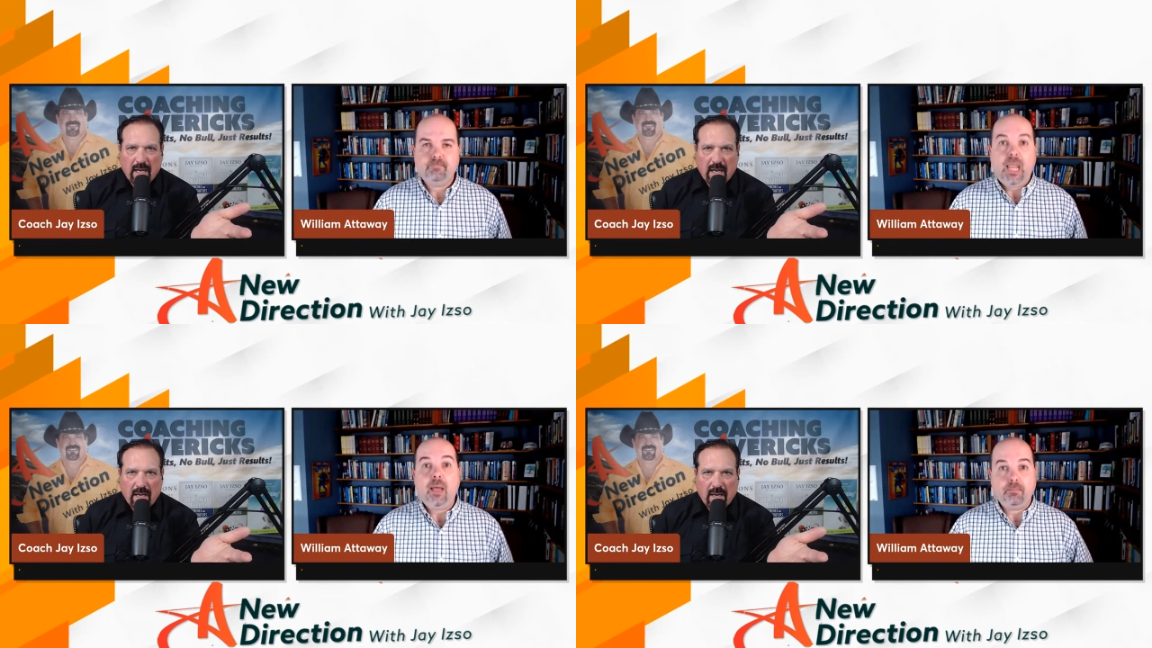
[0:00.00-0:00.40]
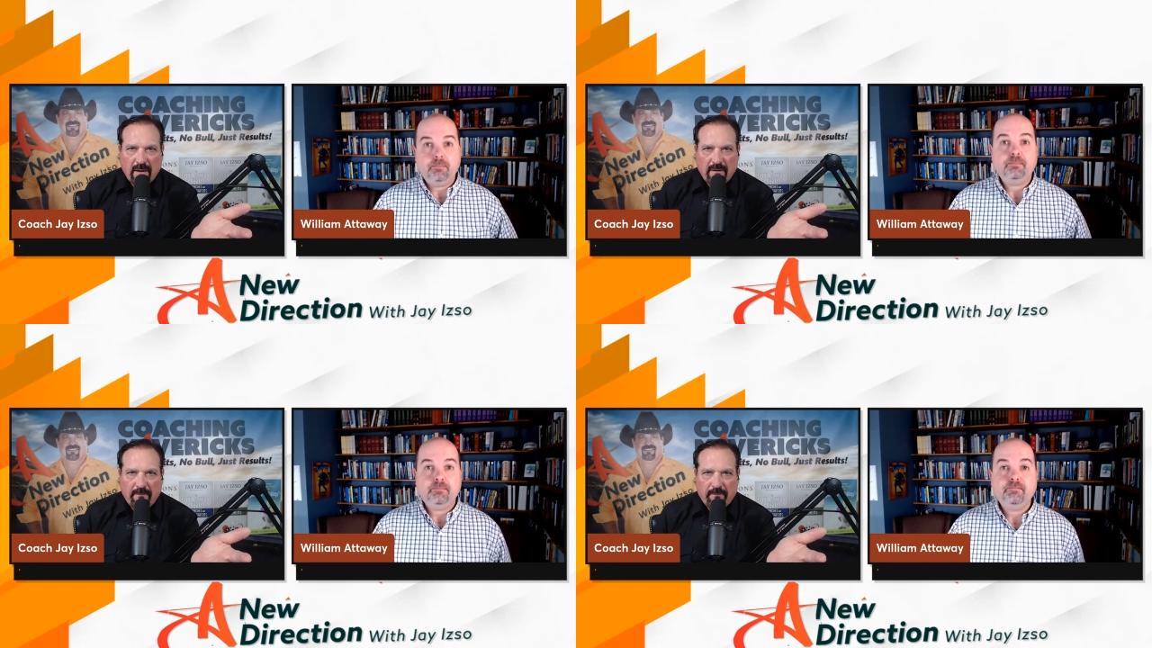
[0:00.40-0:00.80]
Speaker 1: Yeah
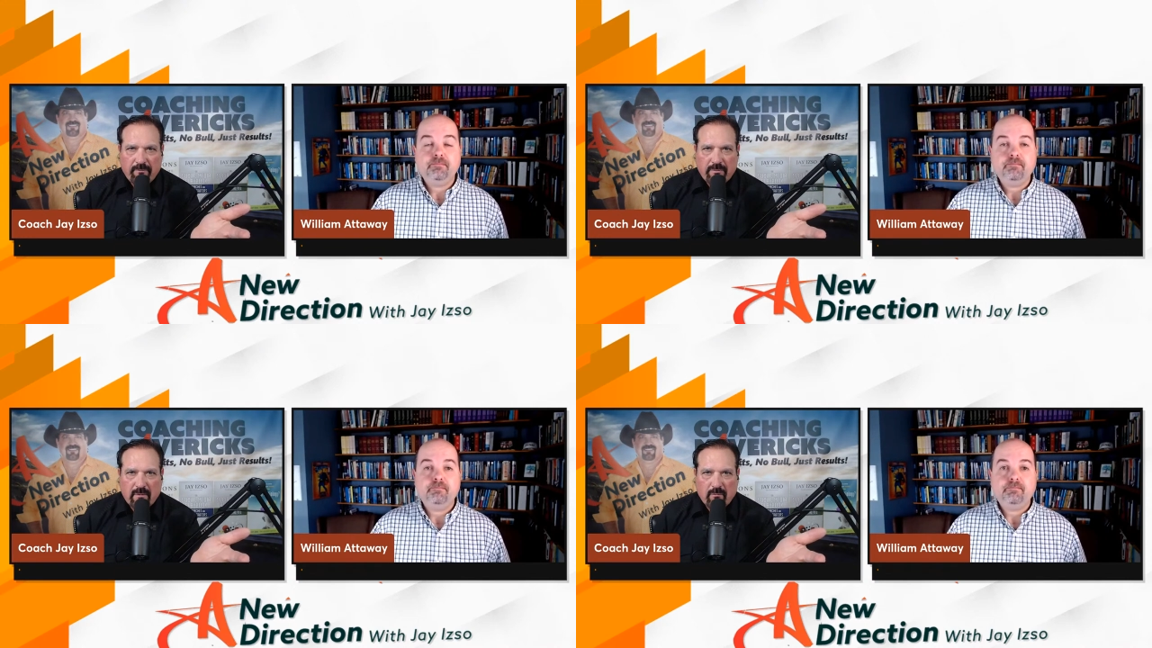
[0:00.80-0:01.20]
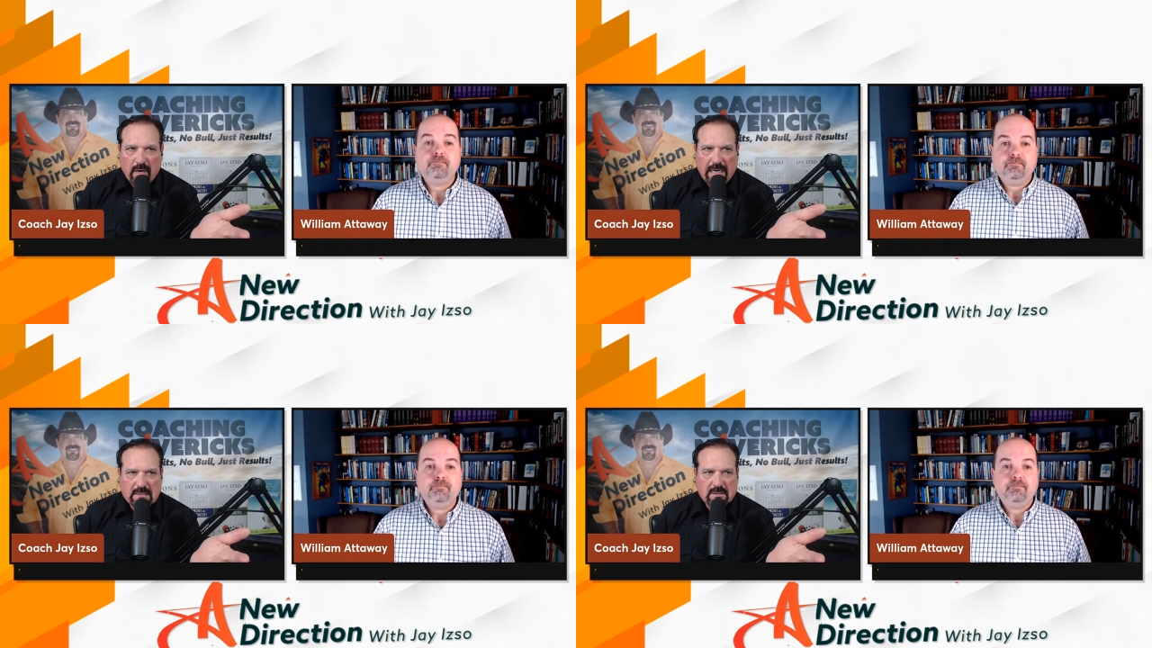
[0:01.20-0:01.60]

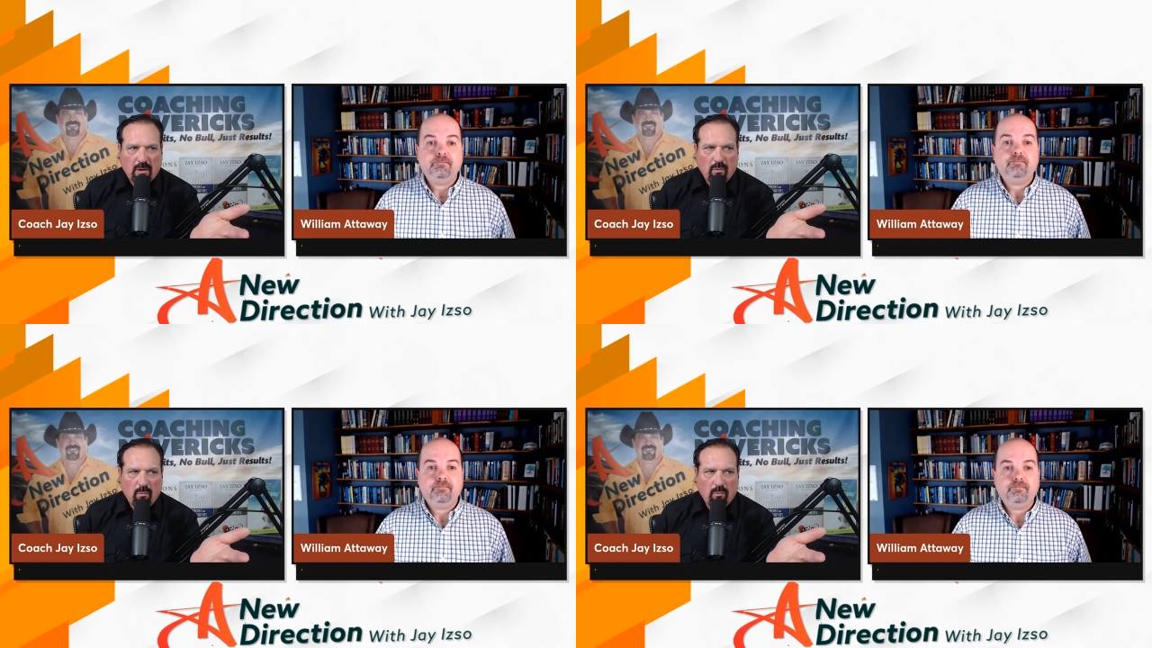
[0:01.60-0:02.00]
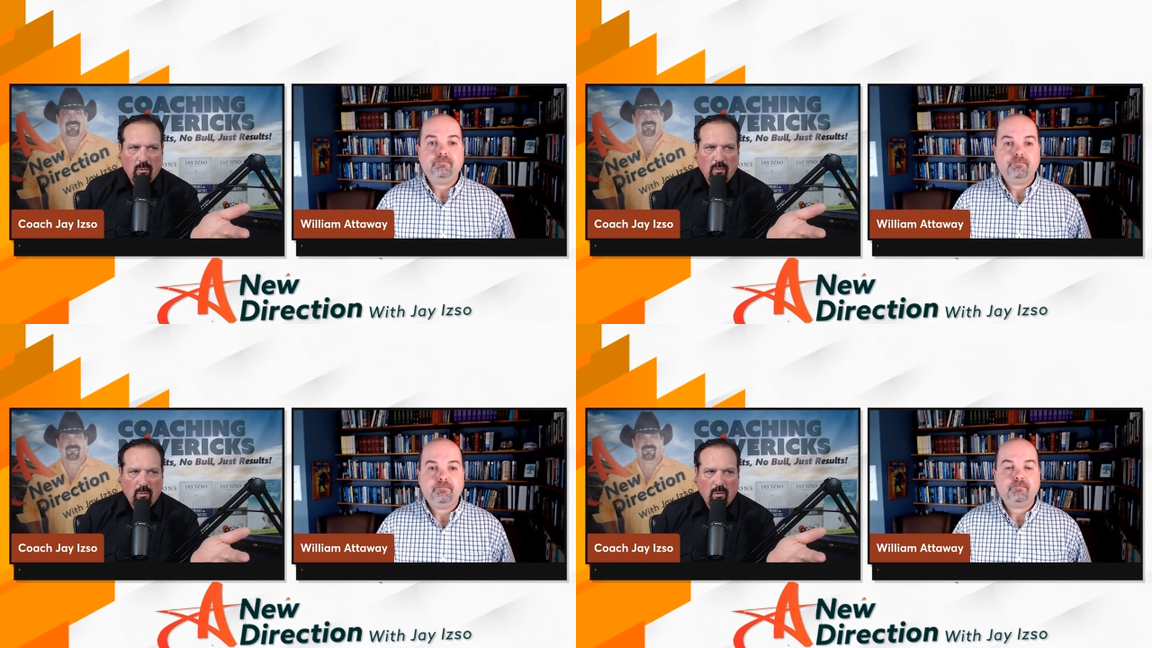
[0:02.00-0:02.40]
right? So,
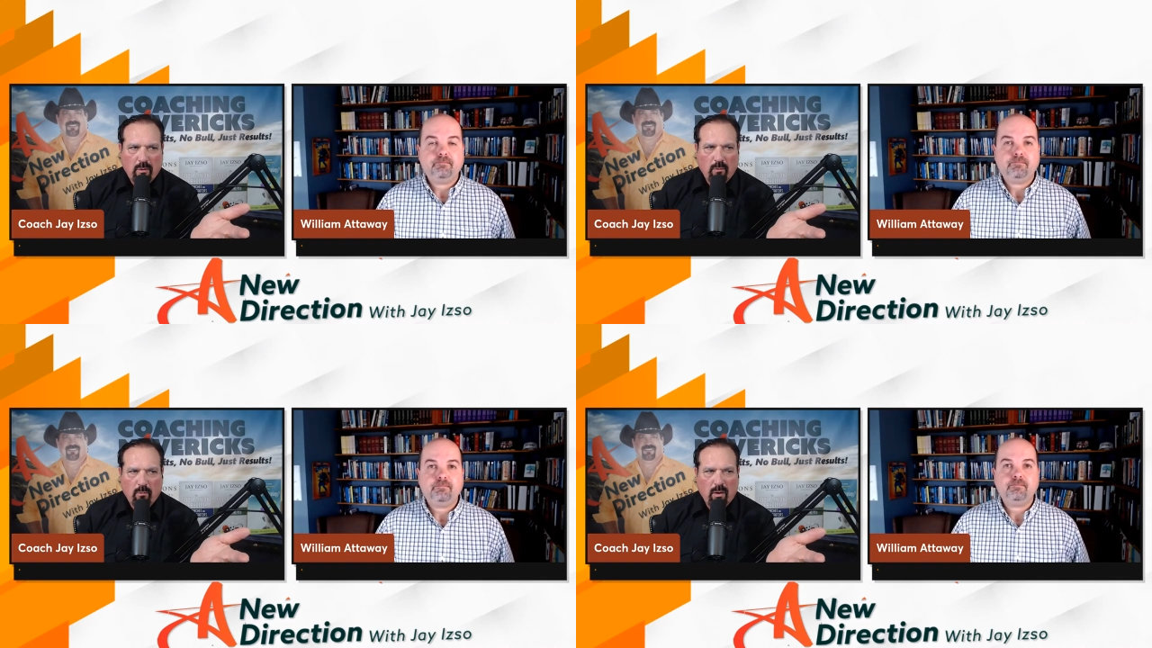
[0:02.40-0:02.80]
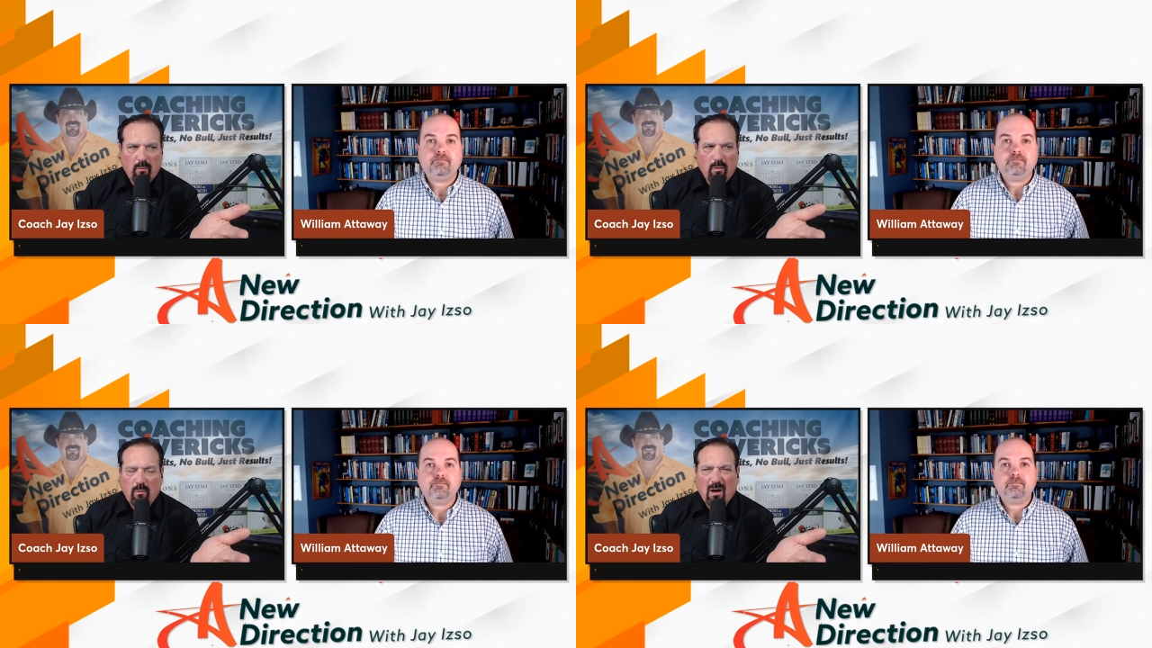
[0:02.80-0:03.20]
okay,
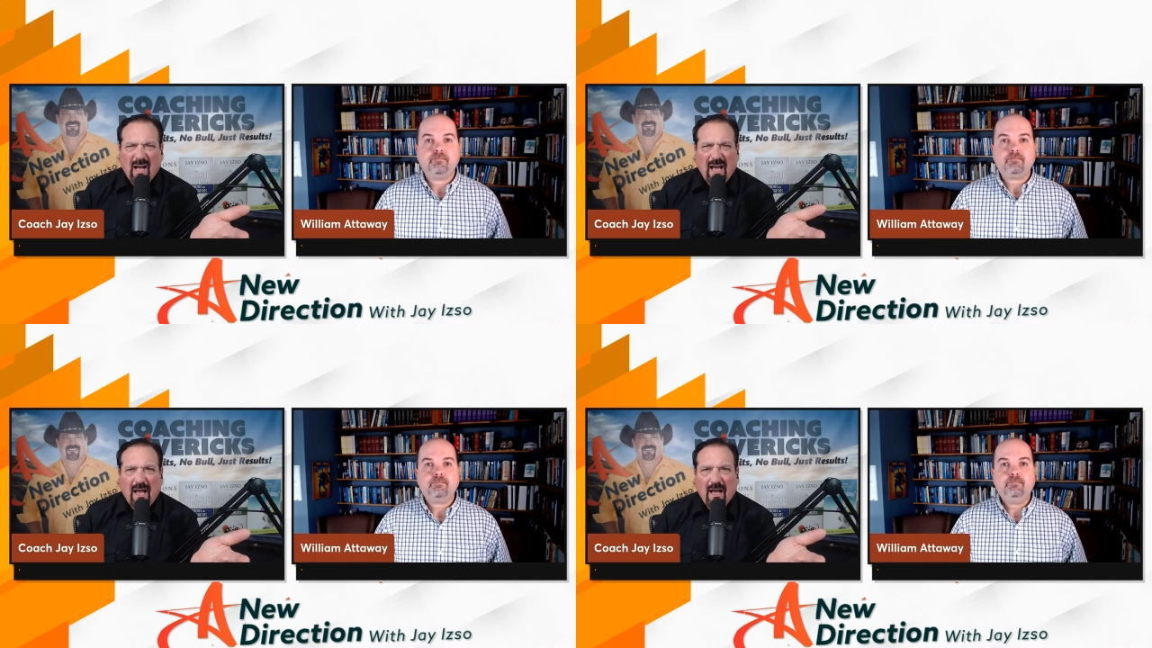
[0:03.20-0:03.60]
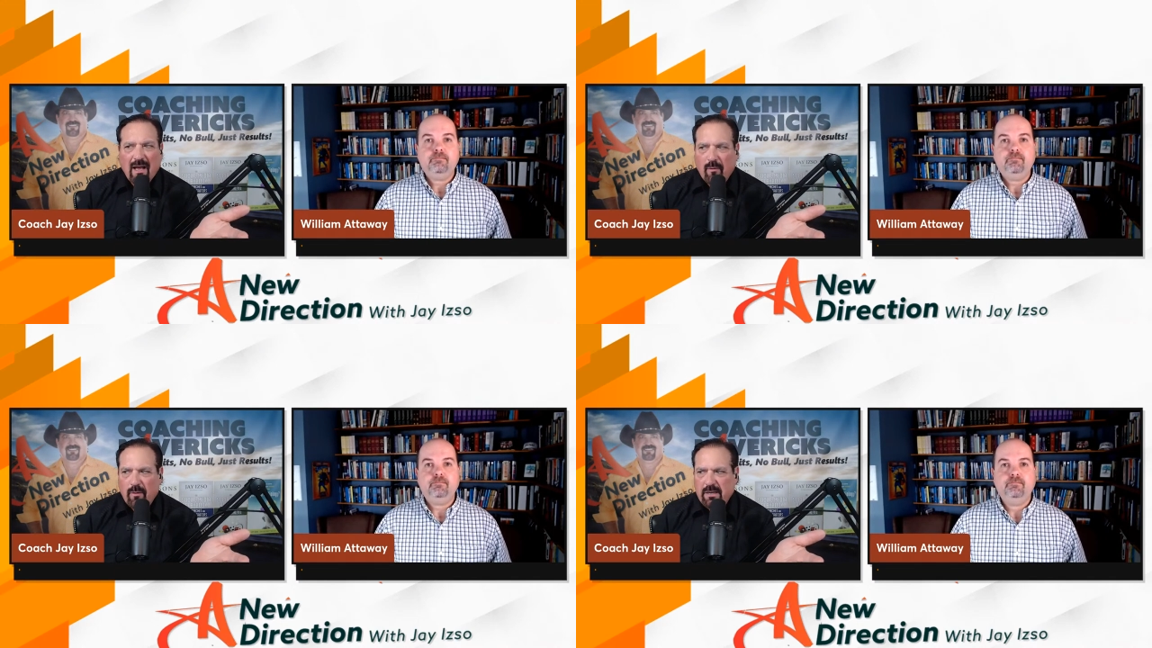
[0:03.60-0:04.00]
what? what?
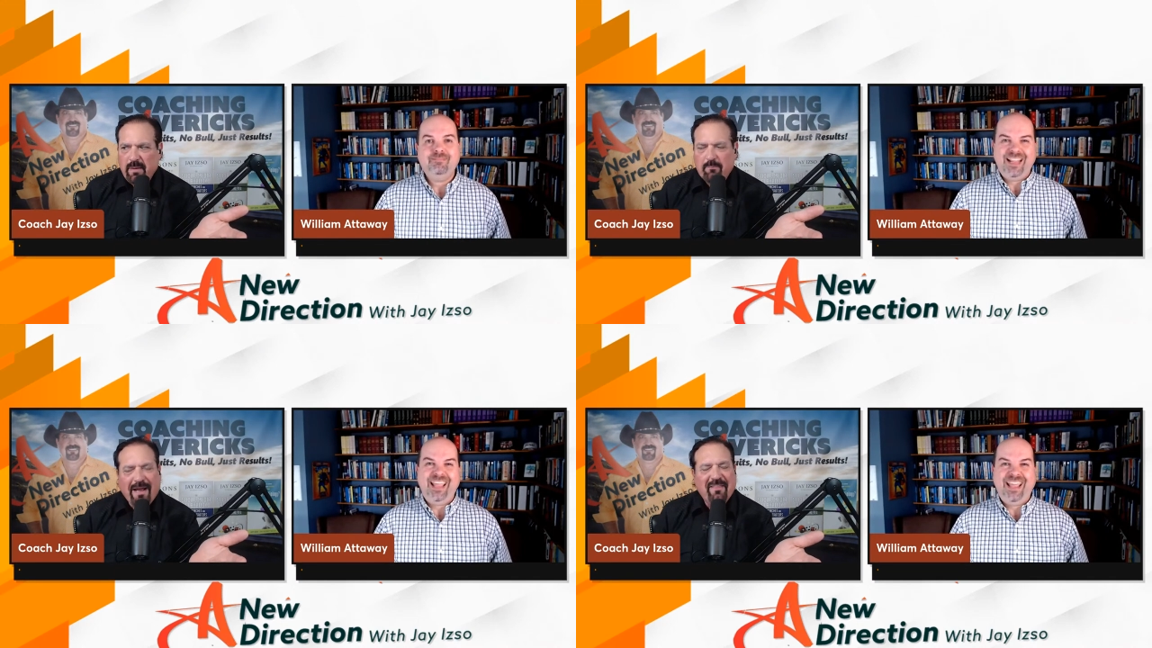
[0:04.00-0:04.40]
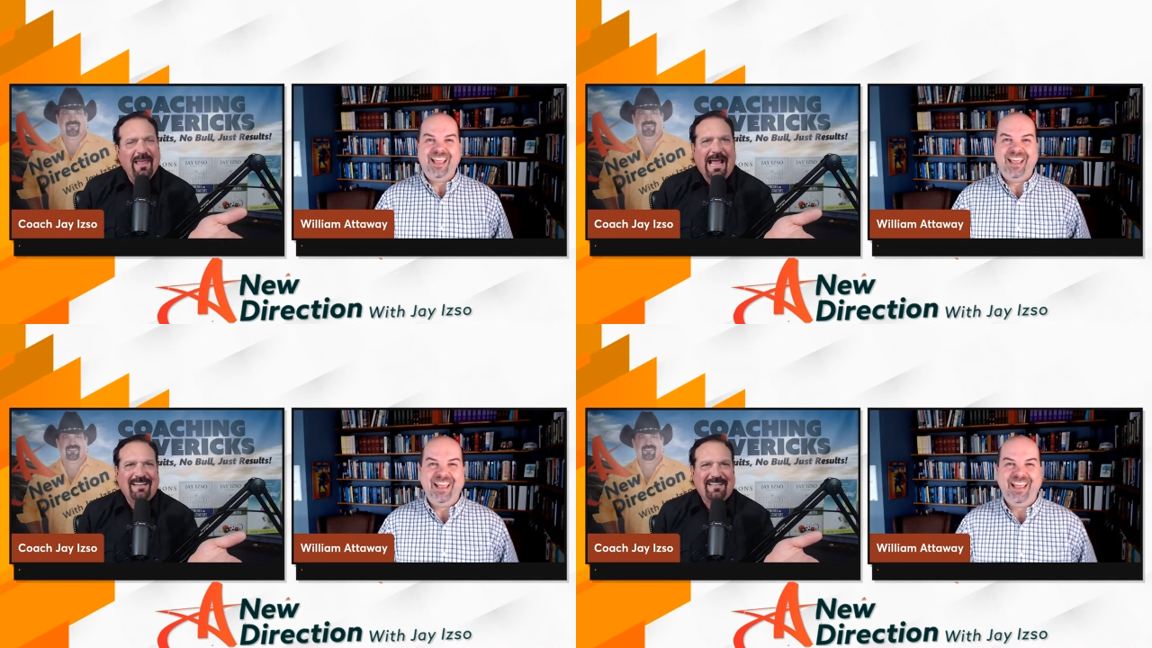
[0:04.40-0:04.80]
What do you mean by that?